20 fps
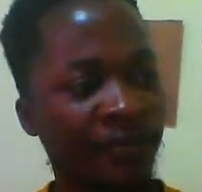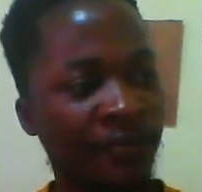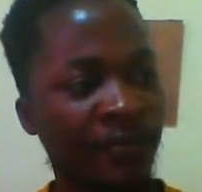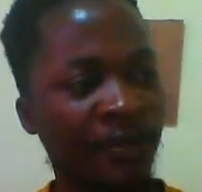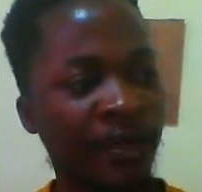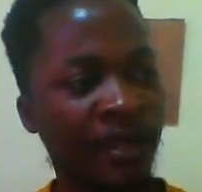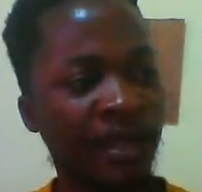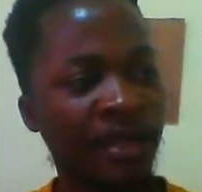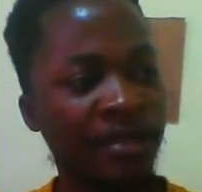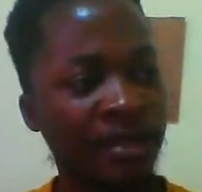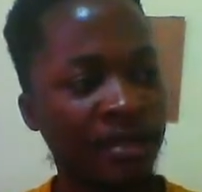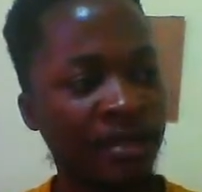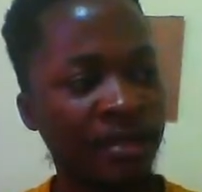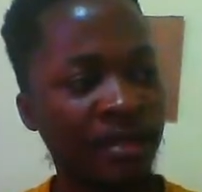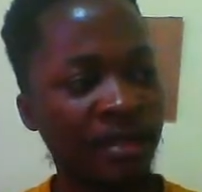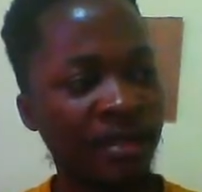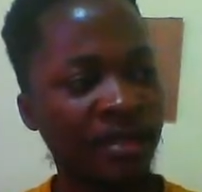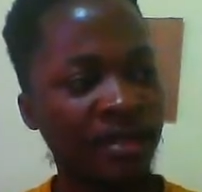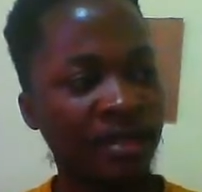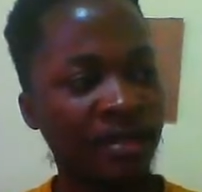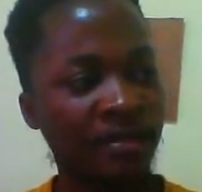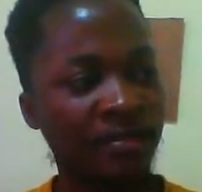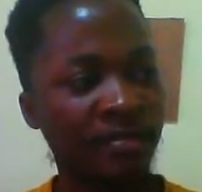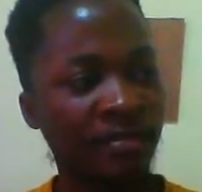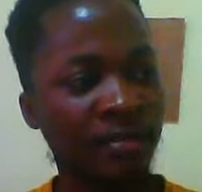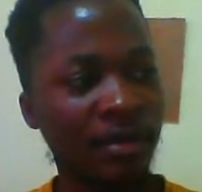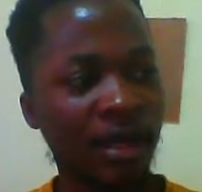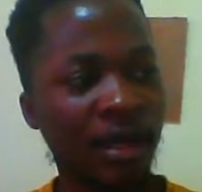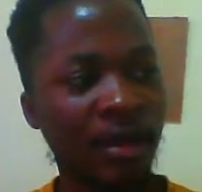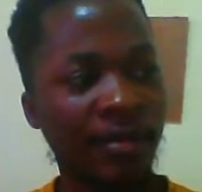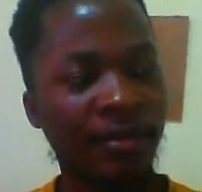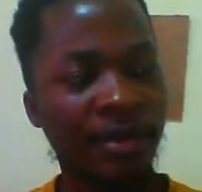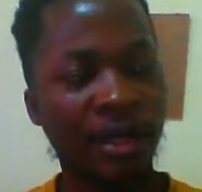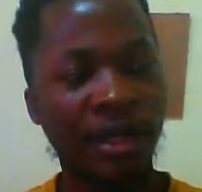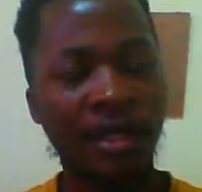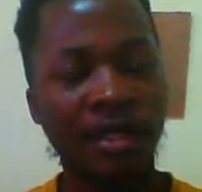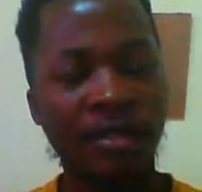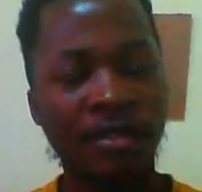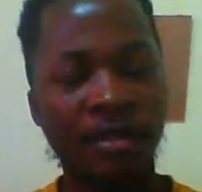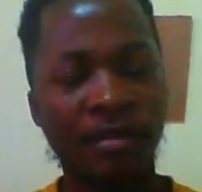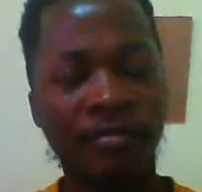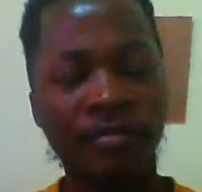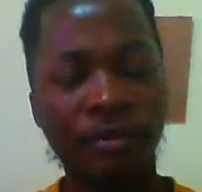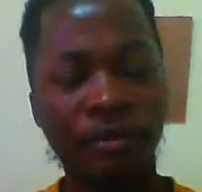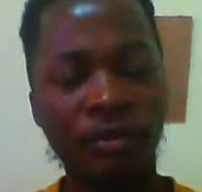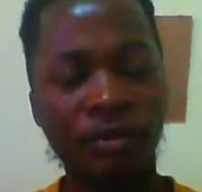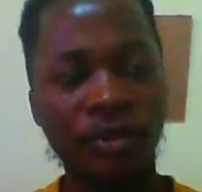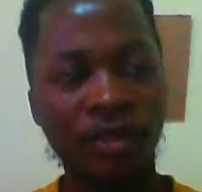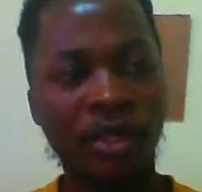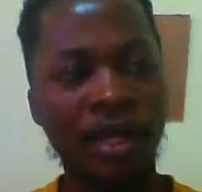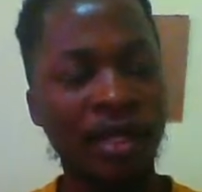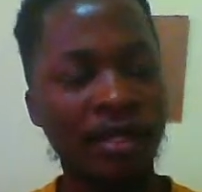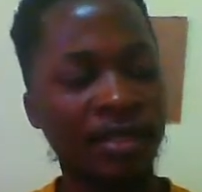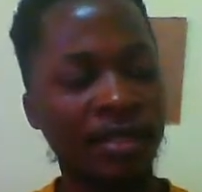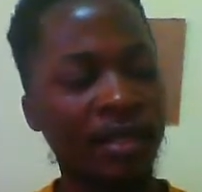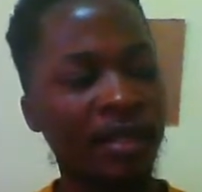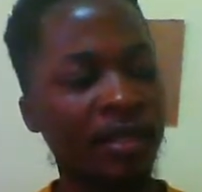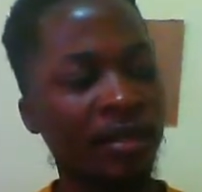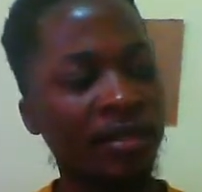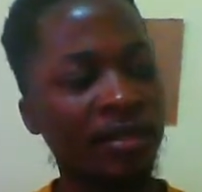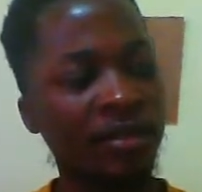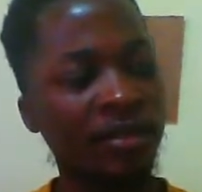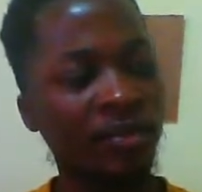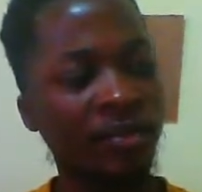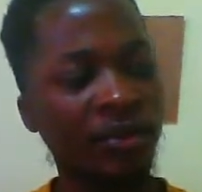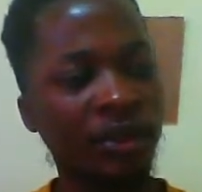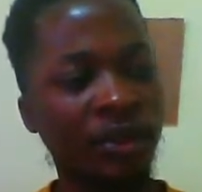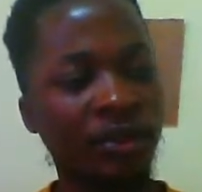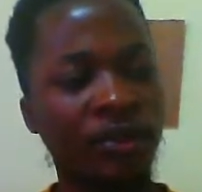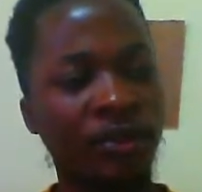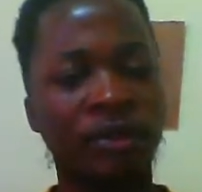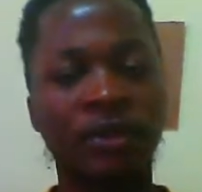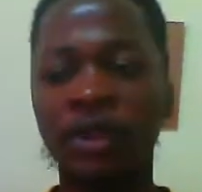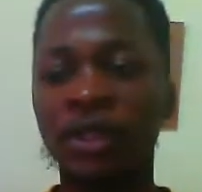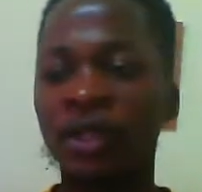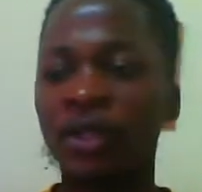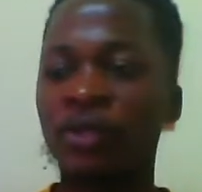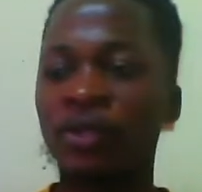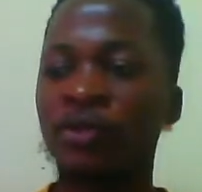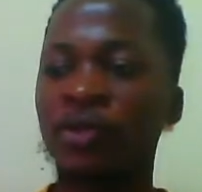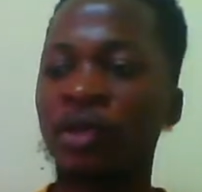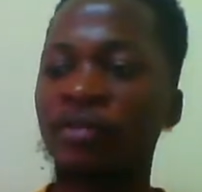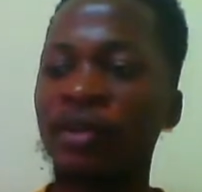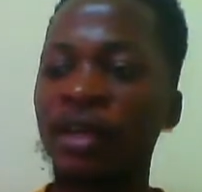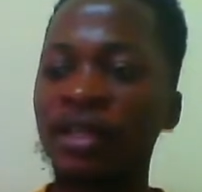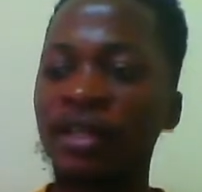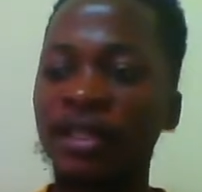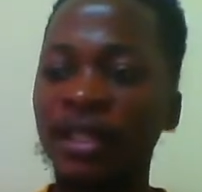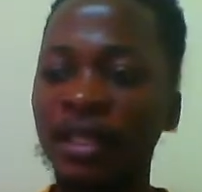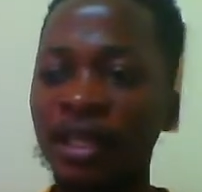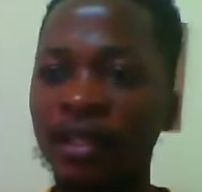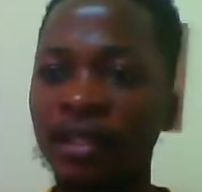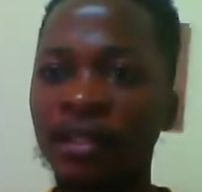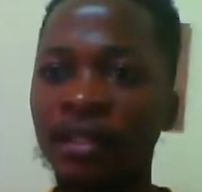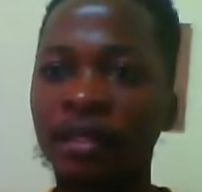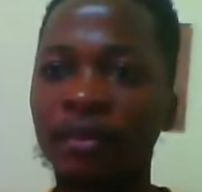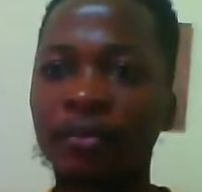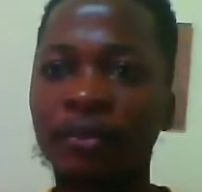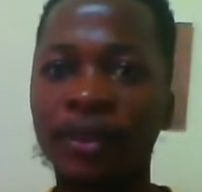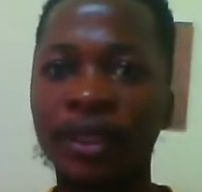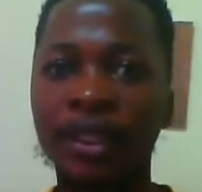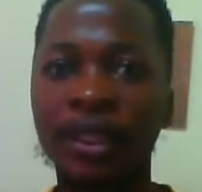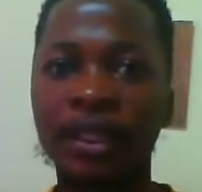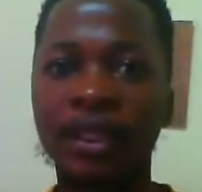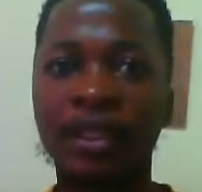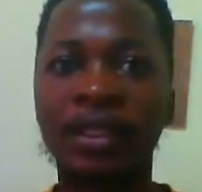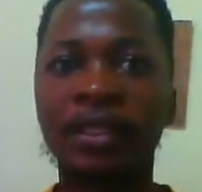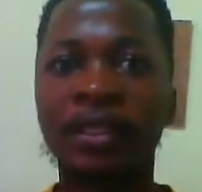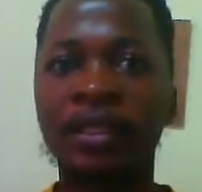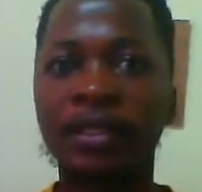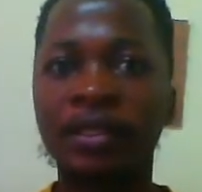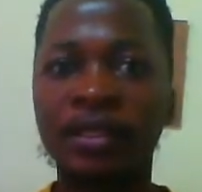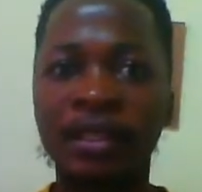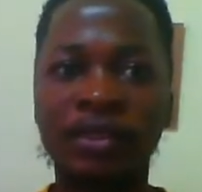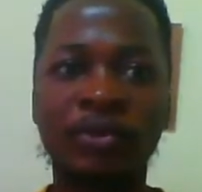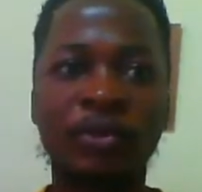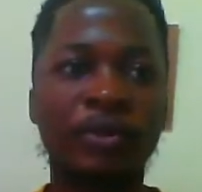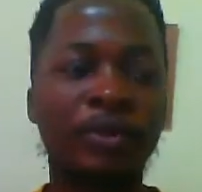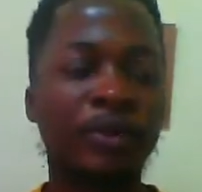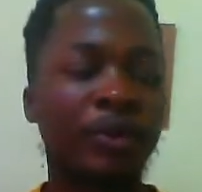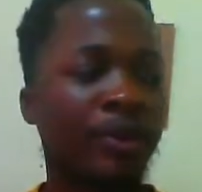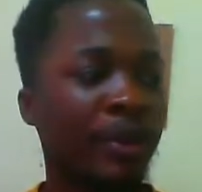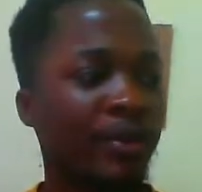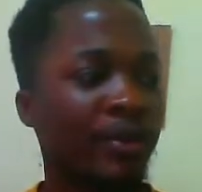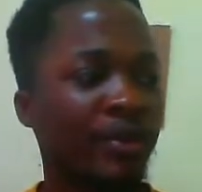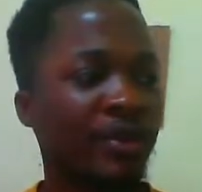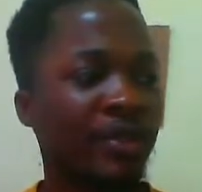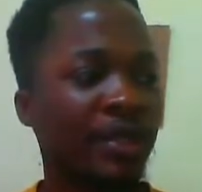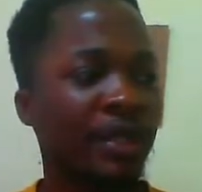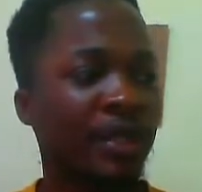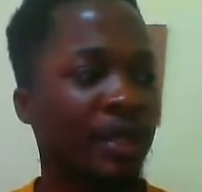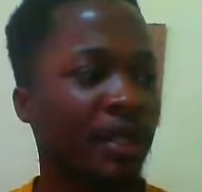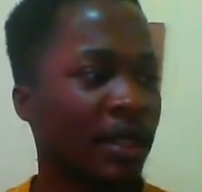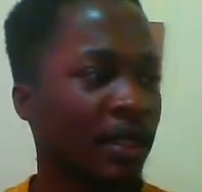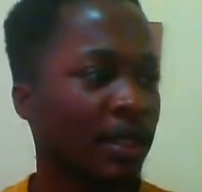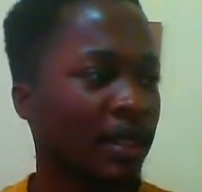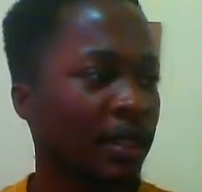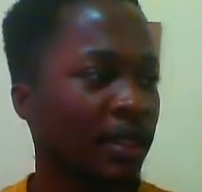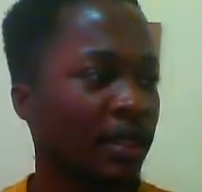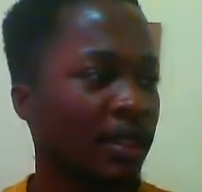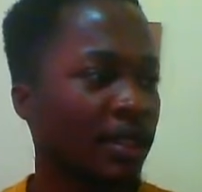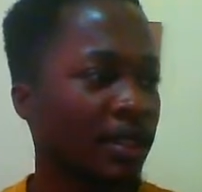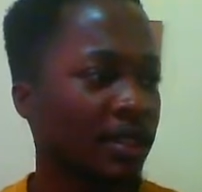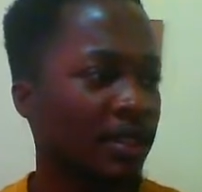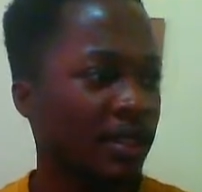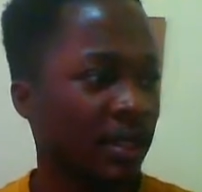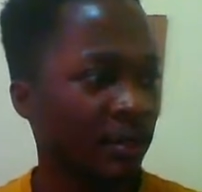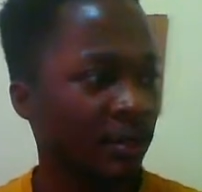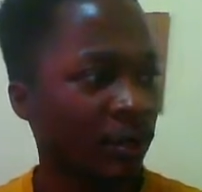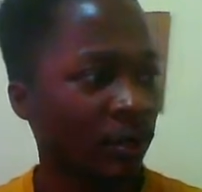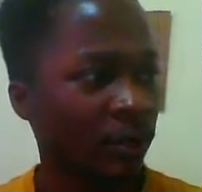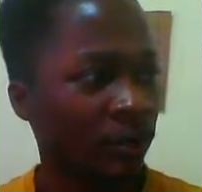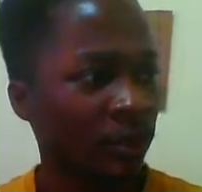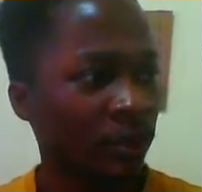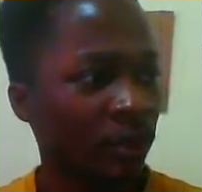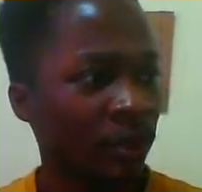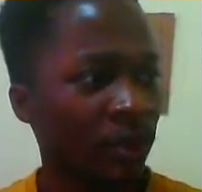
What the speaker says: It is a system, it is a feature that I'm taking this point on. So if I take another point here, this will be representing table.